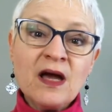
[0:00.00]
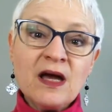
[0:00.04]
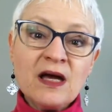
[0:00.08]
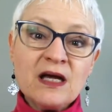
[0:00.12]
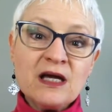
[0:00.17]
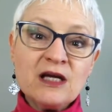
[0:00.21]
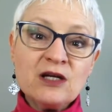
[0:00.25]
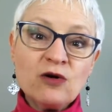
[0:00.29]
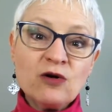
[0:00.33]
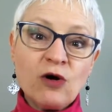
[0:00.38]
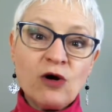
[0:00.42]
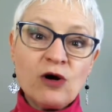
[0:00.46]

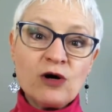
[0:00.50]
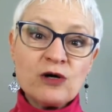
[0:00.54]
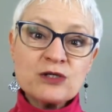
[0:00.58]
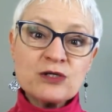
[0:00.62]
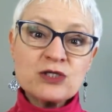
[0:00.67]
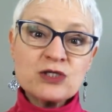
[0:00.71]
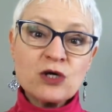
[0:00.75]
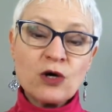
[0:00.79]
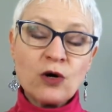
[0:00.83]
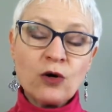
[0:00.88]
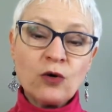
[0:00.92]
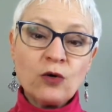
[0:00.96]
It
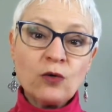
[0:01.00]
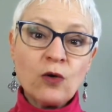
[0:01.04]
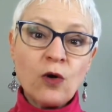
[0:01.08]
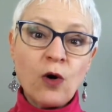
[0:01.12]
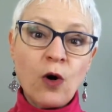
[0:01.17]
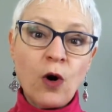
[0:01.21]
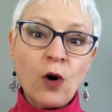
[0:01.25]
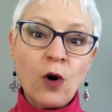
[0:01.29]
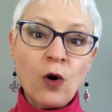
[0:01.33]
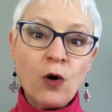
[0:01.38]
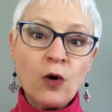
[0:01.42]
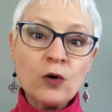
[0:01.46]
also
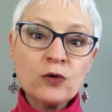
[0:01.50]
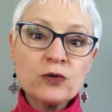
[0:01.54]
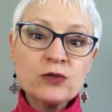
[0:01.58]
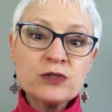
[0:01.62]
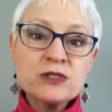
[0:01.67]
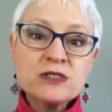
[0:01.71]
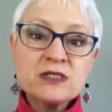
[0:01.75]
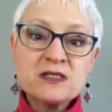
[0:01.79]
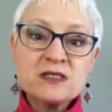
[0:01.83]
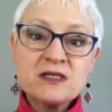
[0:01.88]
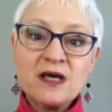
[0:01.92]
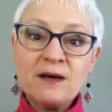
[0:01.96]

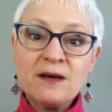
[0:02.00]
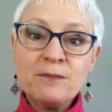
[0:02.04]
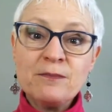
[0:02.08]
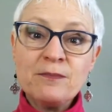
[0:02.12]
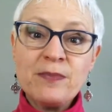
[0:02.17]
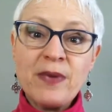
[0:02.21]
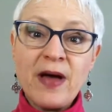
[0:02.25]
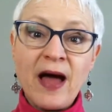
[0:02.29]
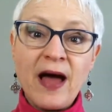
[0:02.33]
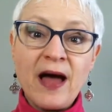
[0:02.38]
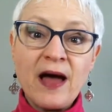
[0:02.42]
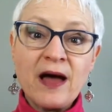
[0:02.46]
holds them
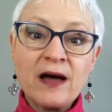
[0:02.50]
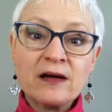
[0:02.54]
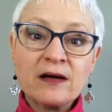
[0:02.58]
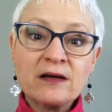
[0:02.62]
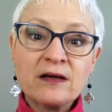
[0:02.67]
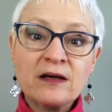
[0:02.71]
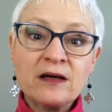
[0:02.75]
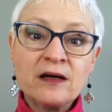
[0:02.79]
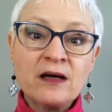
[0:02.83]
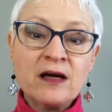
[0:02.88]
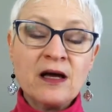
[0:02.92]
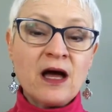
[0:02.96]

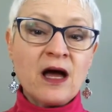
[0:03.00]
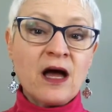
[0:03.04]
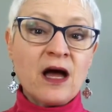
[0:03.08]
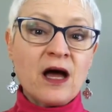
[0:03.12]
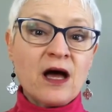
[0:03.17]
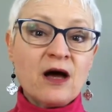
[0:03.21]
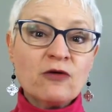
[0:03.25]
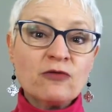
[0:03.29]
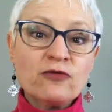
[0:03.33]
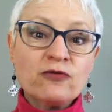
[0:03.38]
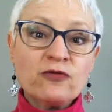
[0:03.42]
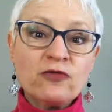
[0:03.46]
back
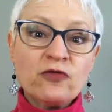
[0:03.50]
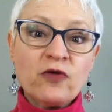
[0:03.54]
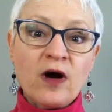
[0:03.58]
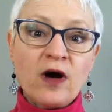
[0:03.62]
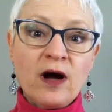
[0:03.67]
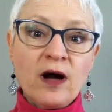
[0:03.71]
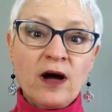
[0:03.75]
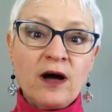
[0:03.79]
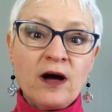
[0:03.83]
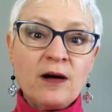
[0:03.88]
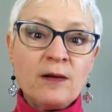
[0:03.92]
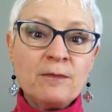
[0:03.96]

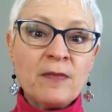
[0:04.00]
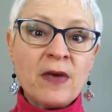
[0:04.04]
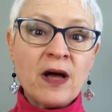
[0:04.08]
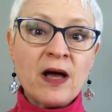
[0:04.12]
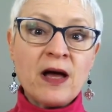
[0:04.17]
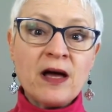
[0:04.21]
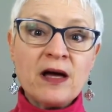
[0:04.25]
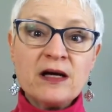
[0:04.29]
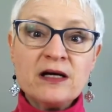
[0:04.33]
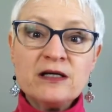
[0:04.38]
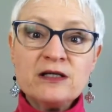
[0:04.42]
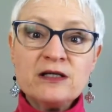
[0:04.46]
from